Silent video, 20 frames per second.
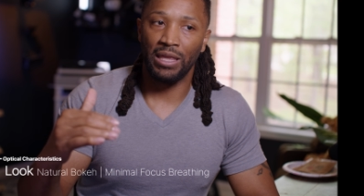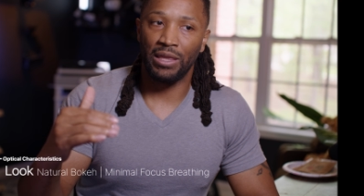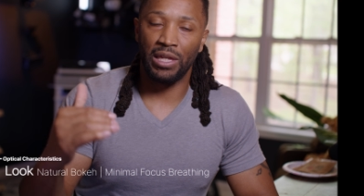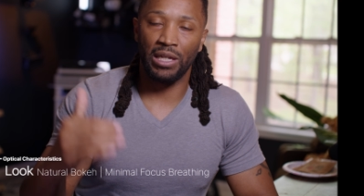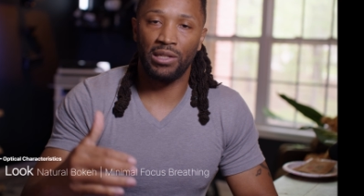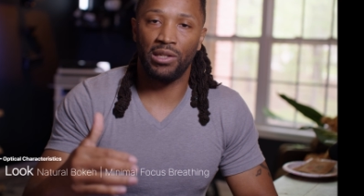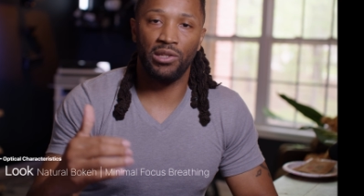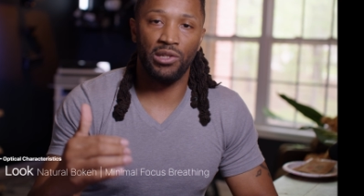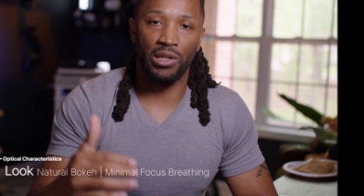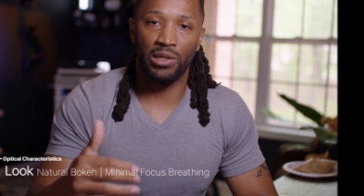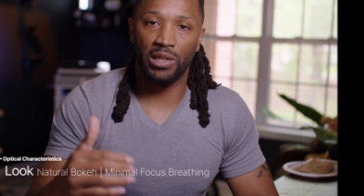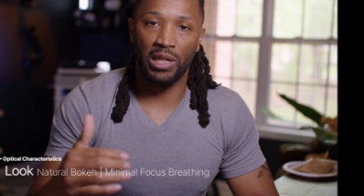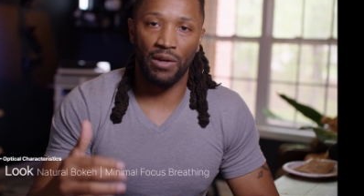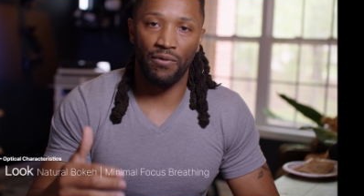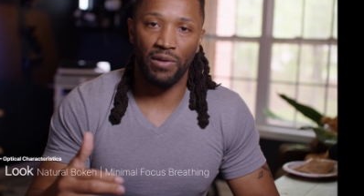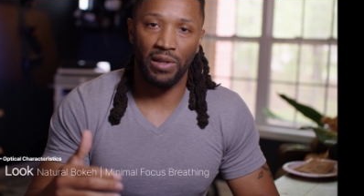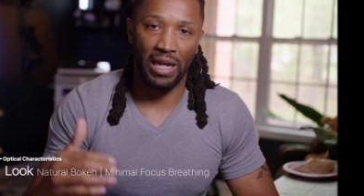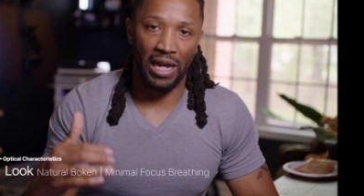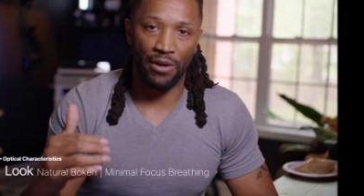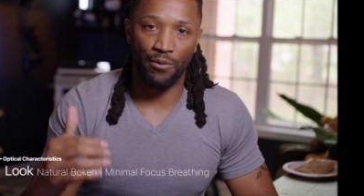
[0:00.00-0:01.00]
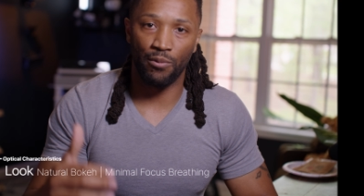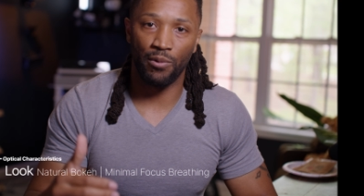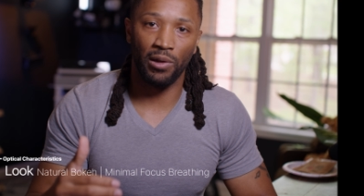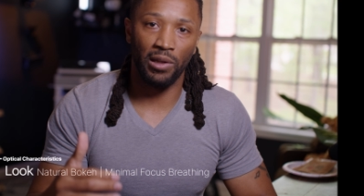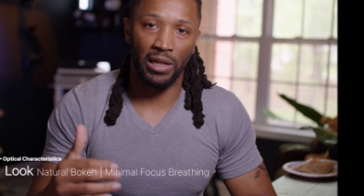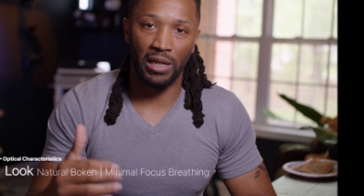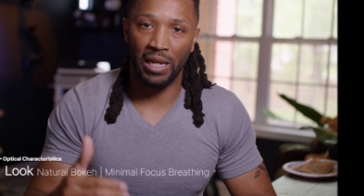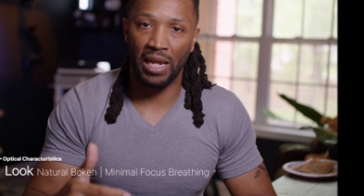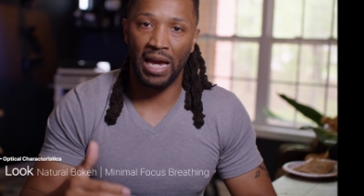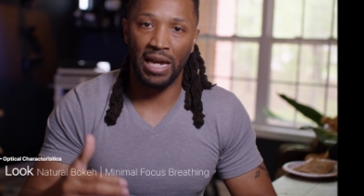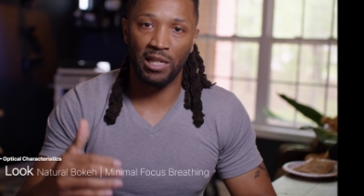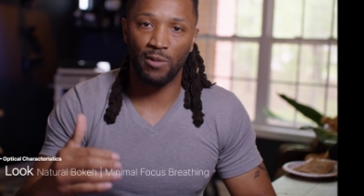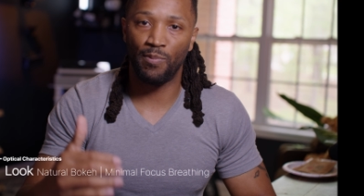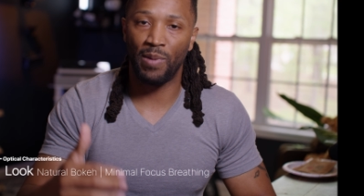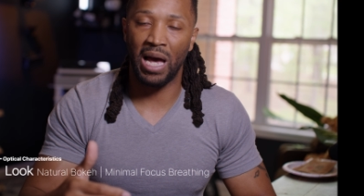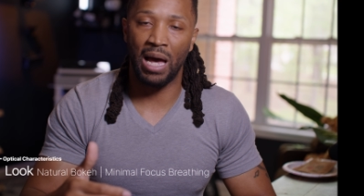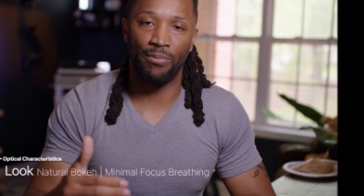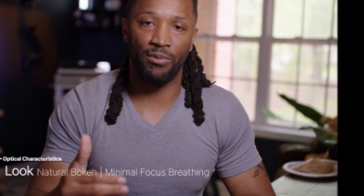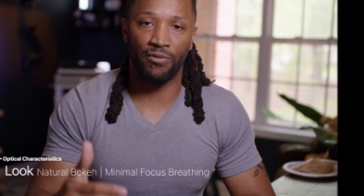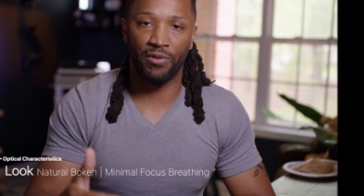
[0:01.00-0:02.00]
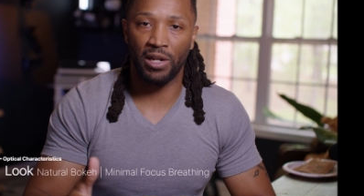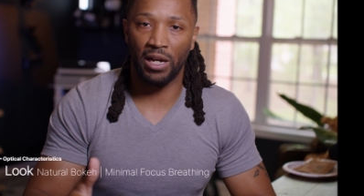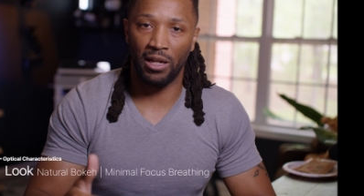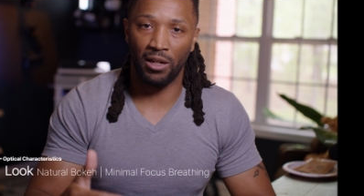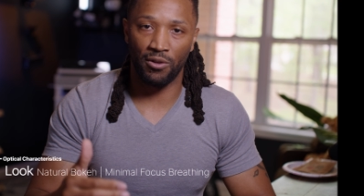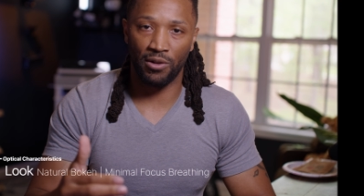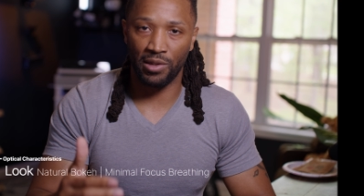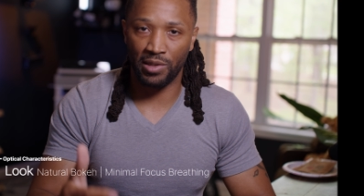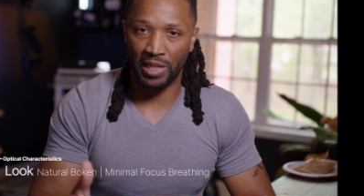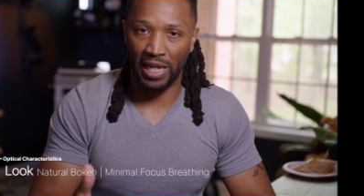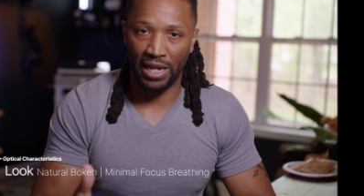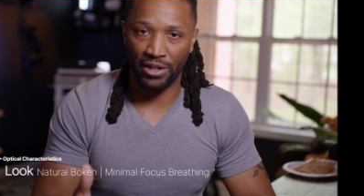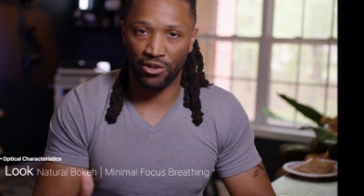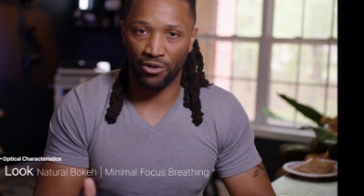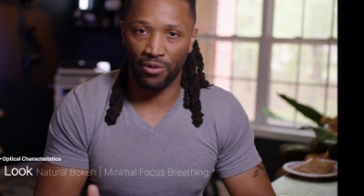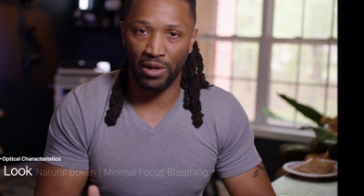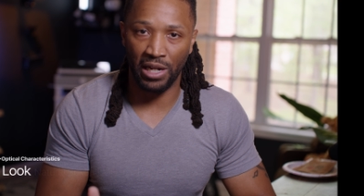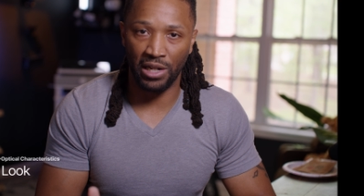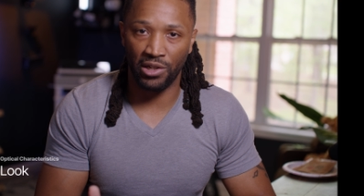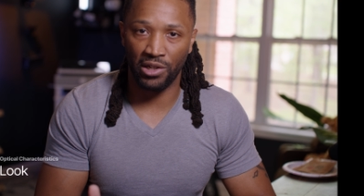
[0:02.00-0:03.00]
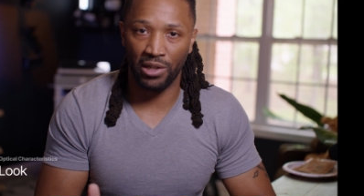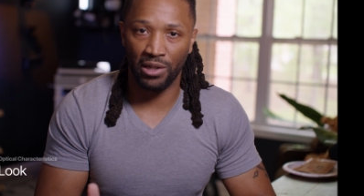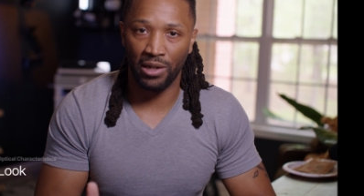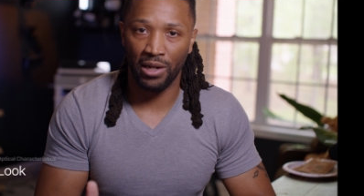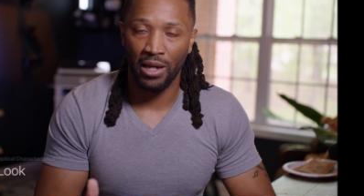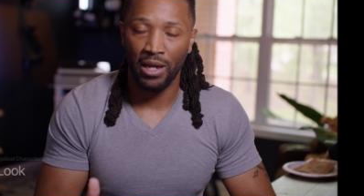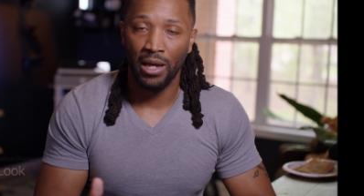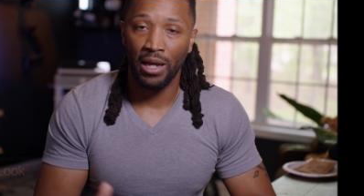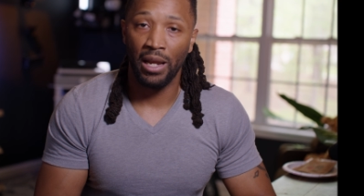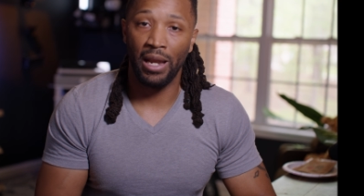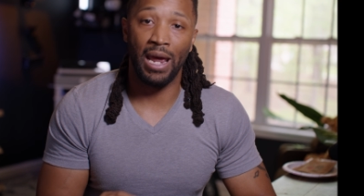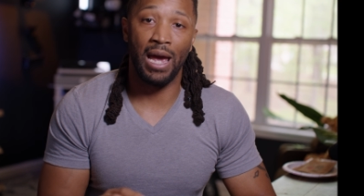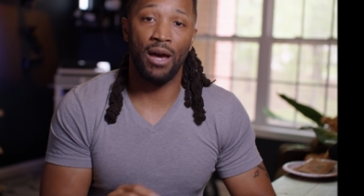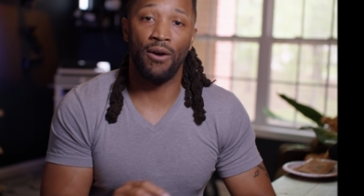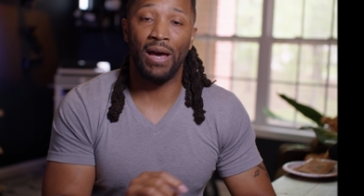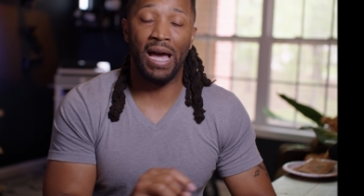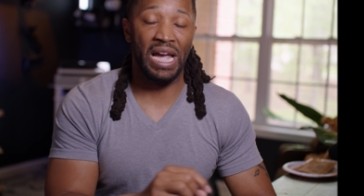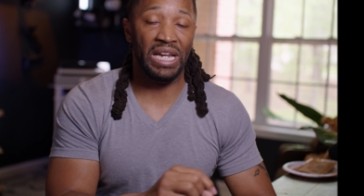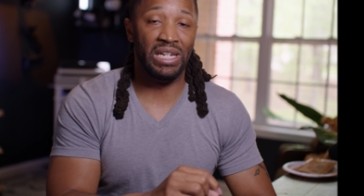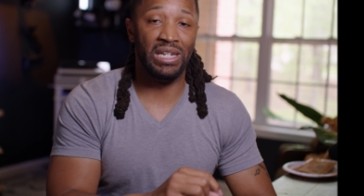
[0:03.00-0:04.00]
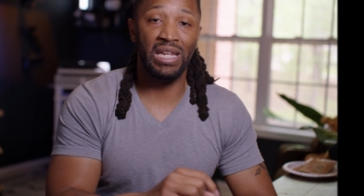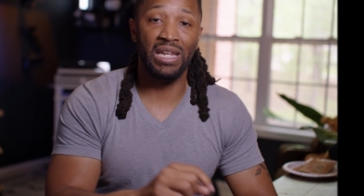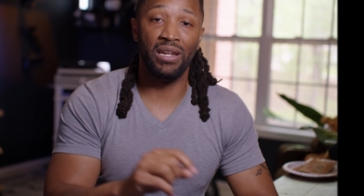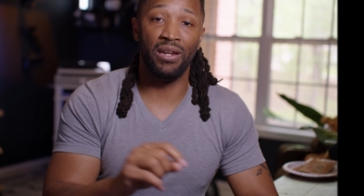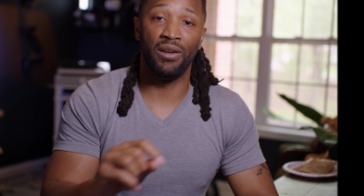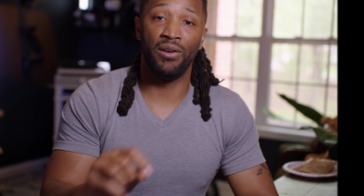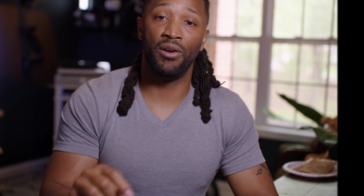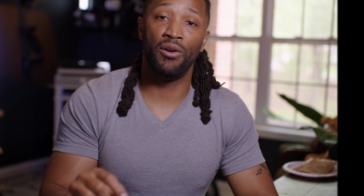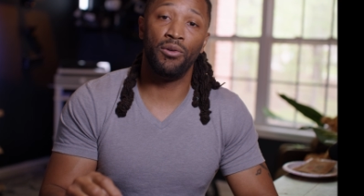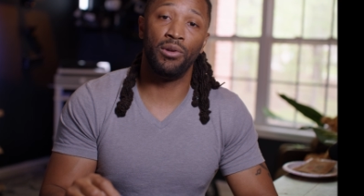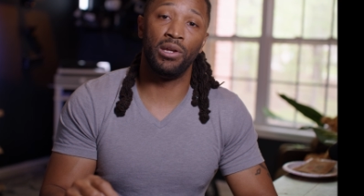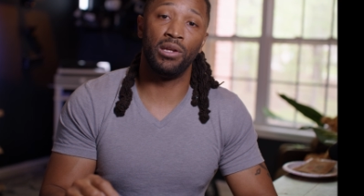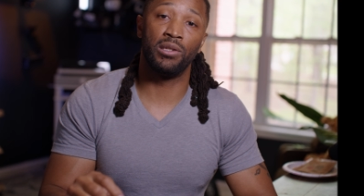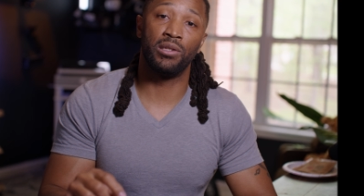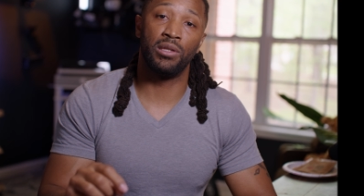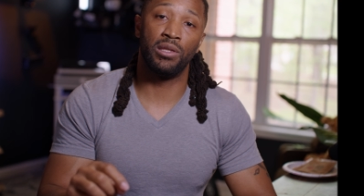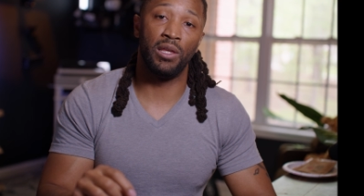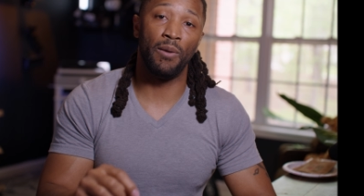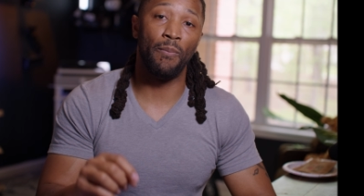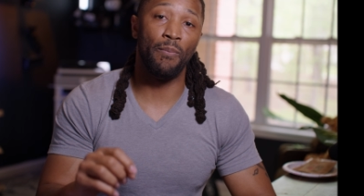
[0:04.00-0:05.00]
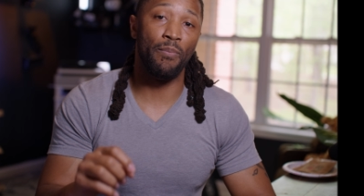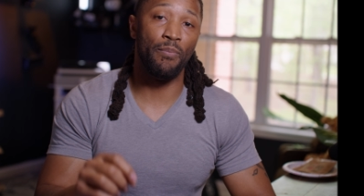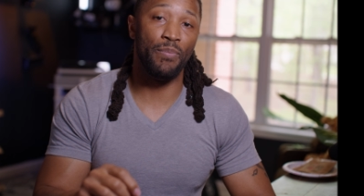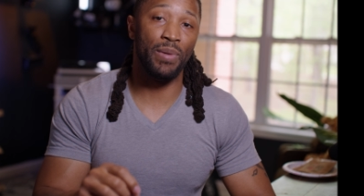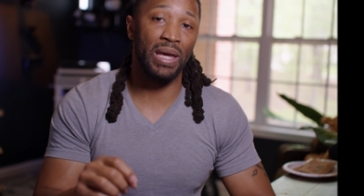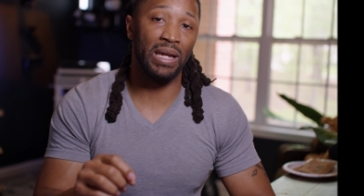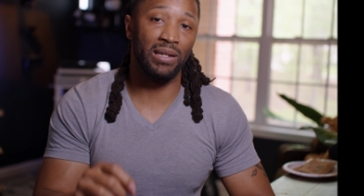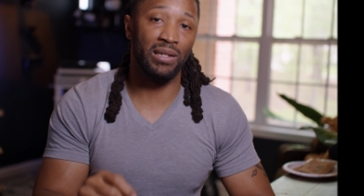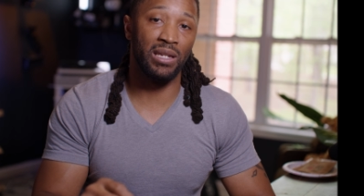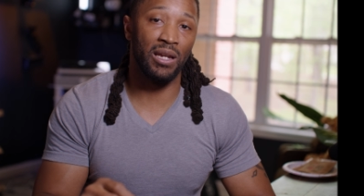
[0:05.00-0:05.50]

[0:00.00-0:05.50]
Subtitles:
This is just giving a really nice pop of color and saturation. Now, I didn't notice the big